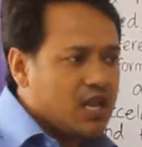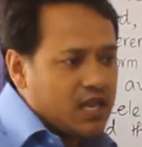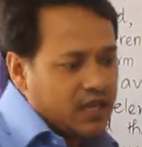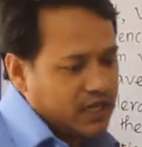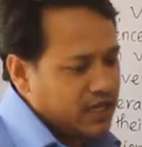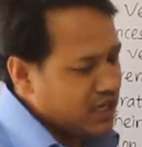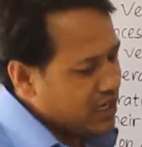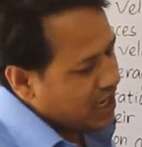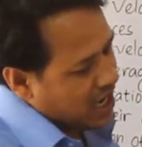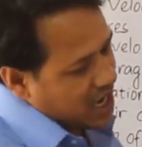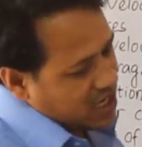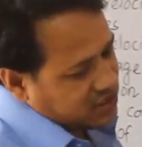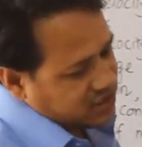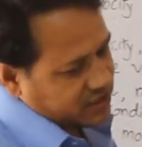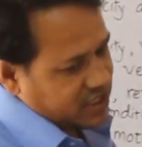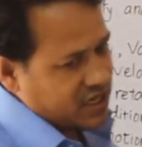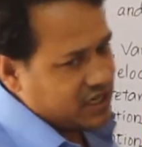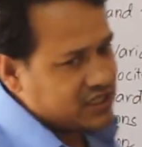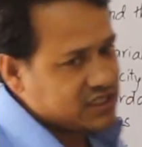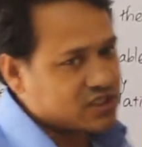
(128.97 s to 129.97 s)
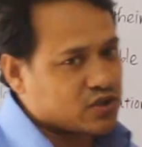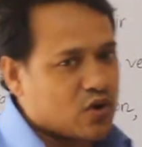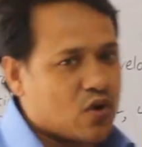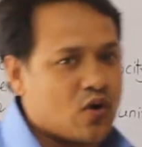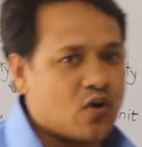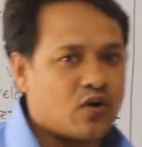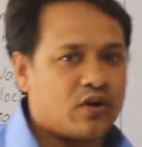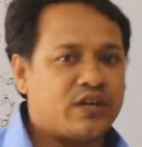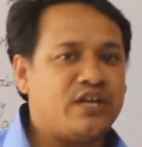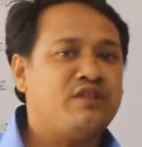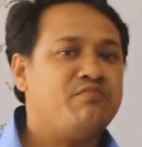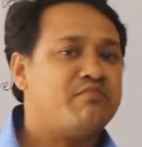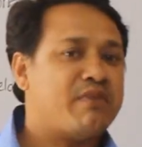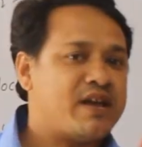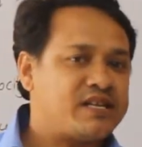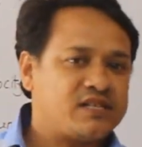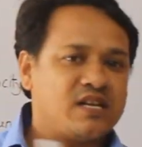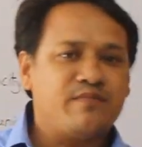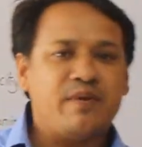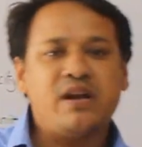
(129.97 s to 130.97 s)
In last year also, in
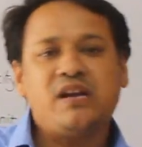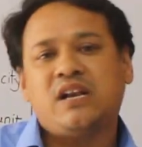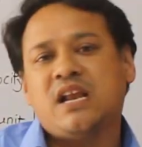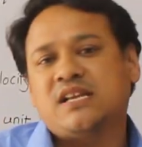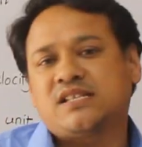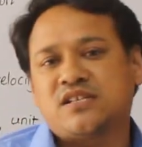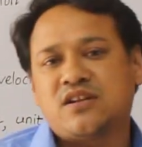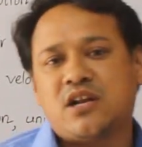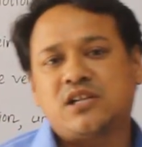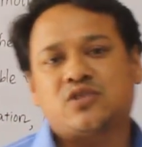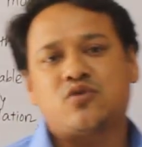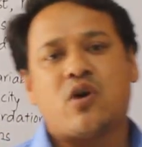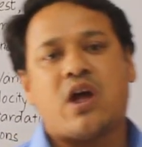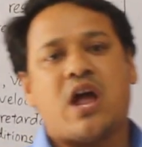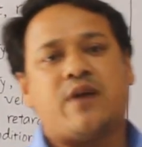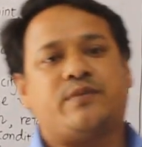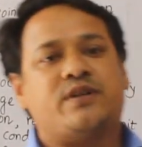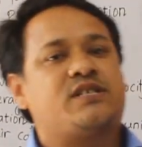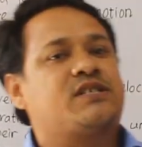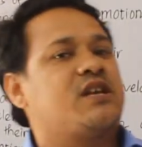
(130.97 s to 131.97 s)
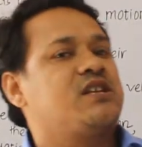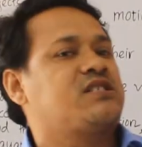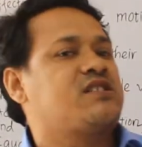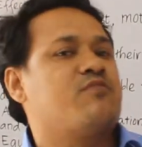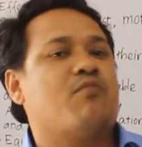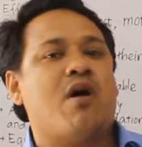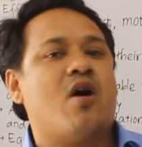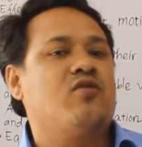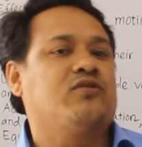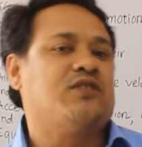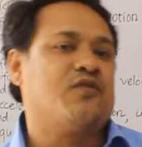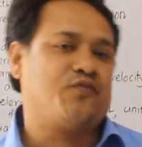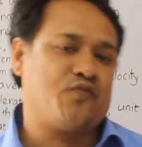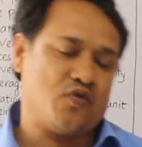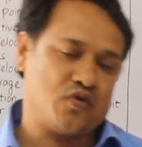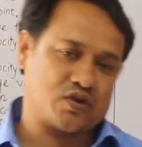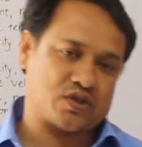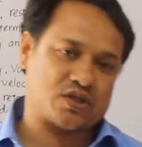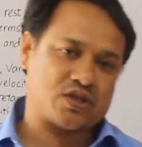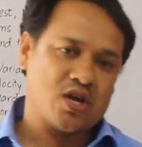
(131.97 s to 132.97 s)
measurement lesson also I have discussed about the
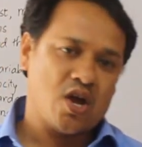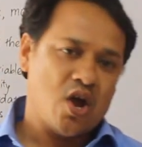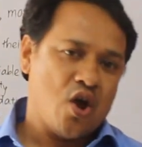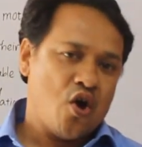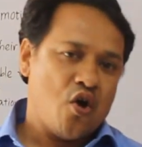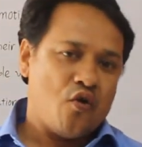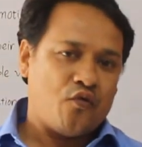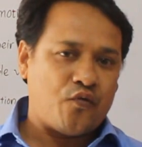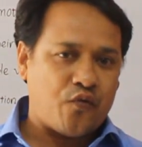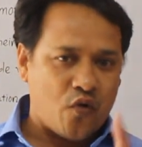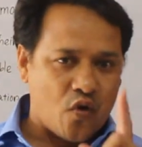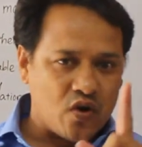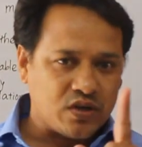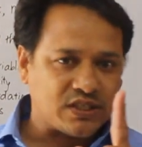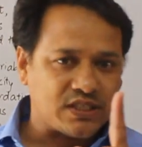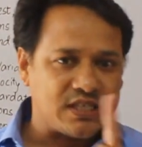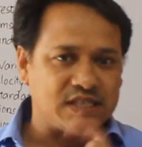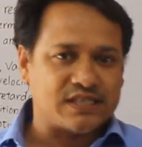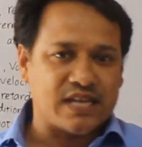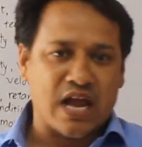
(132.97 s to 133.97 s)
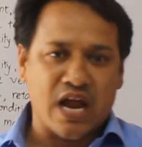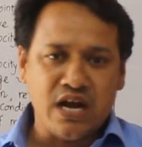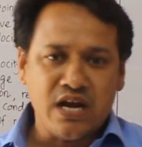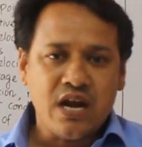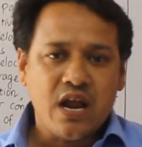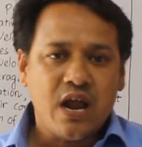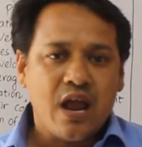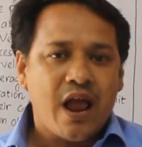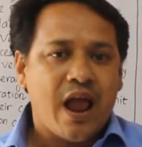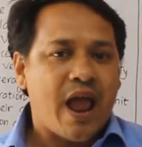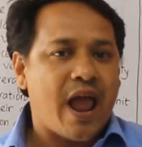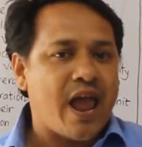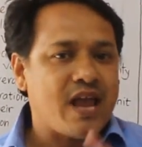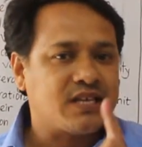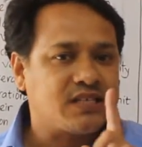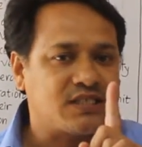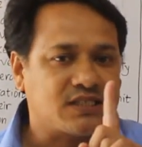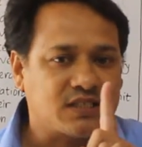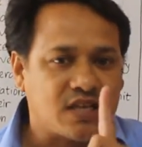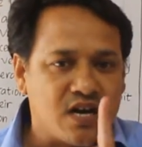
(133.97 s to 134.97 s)
force. Force is an
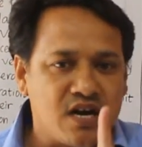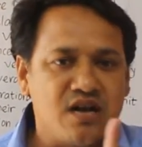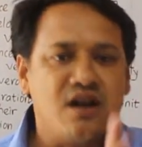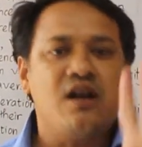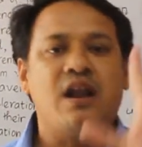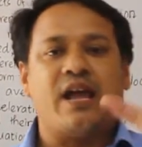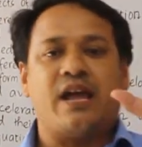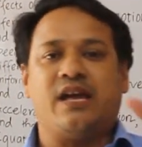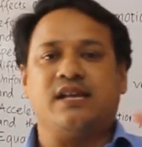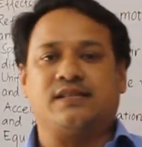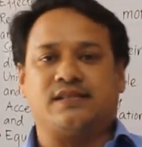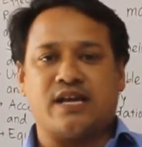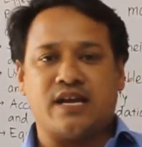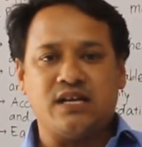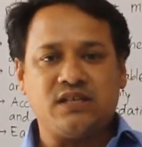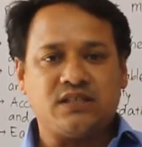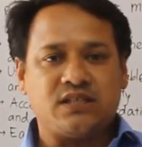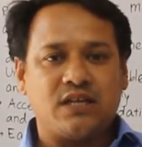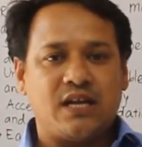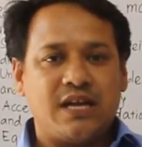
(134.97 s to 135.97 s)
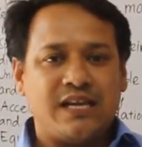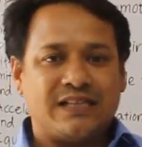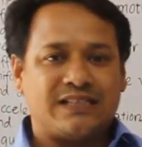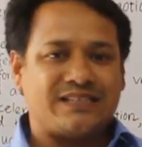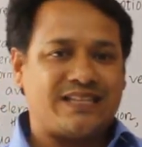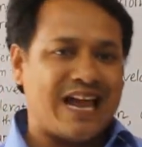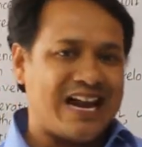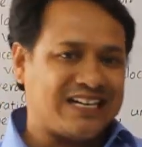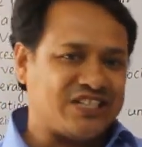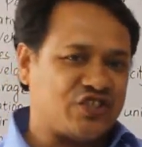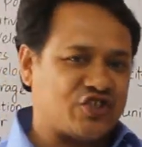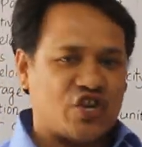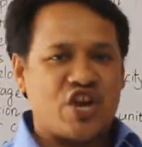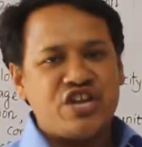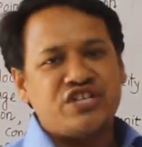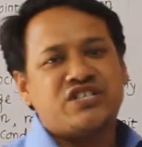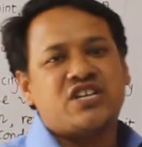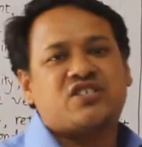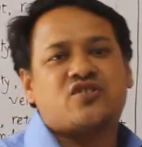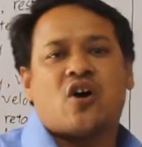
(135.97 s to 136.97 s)
external agent that
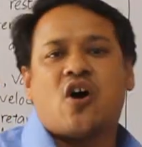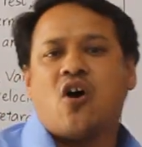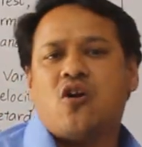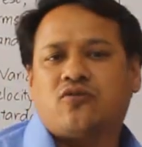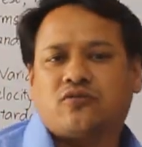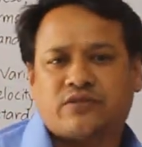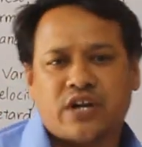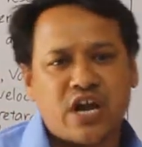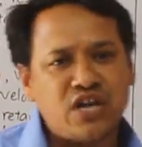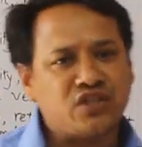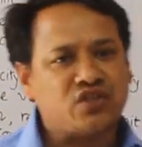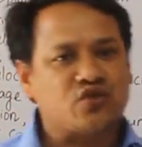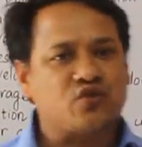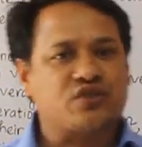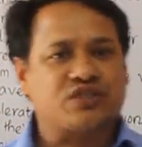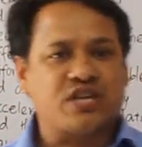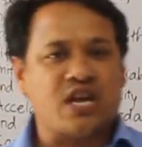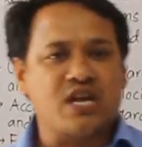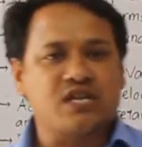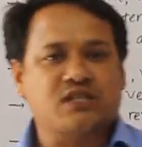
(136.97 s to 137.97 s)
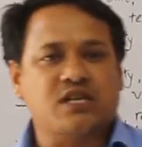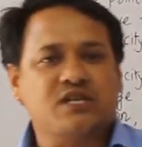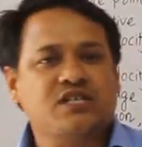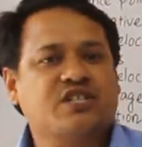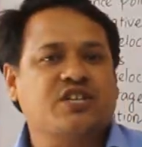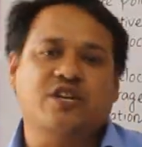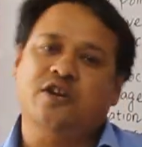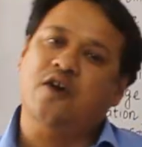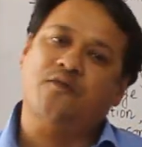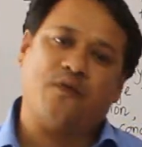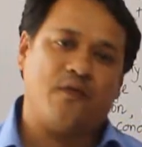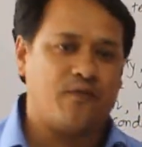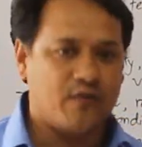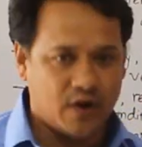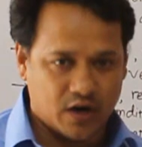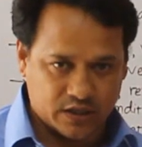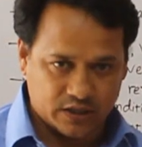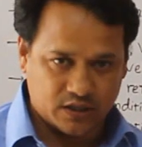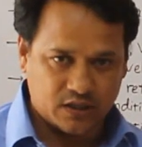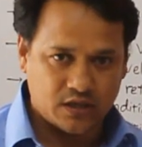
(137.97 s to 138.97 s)
changes or tends to change the state of a
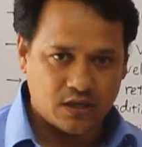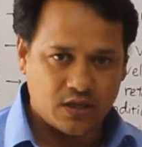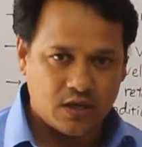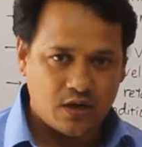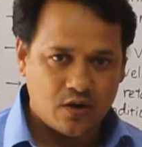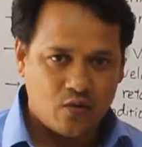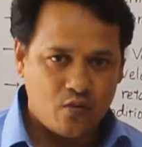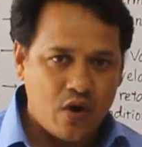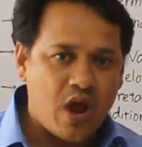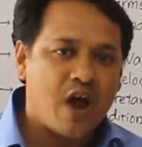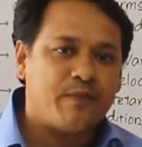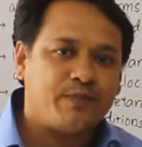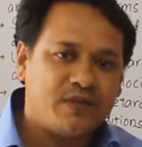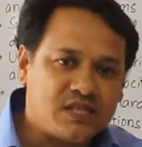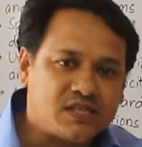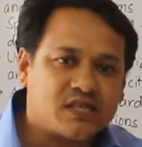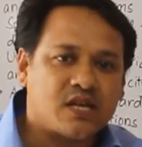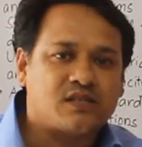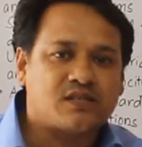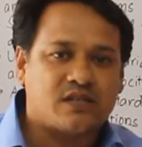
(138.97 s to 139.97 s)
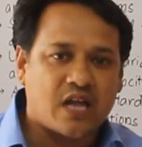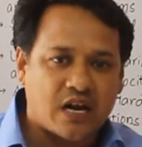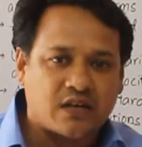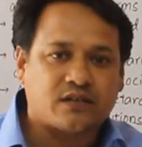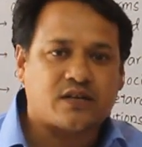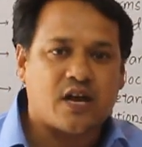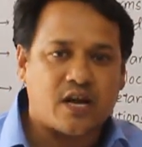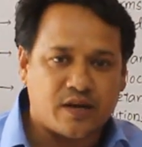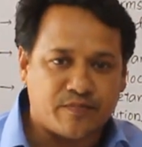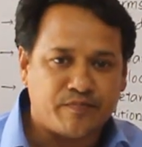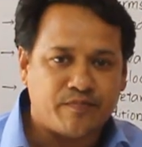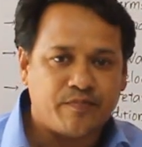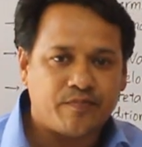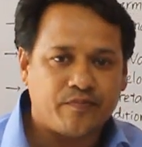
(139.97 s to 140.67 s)
body. We have discussed that time.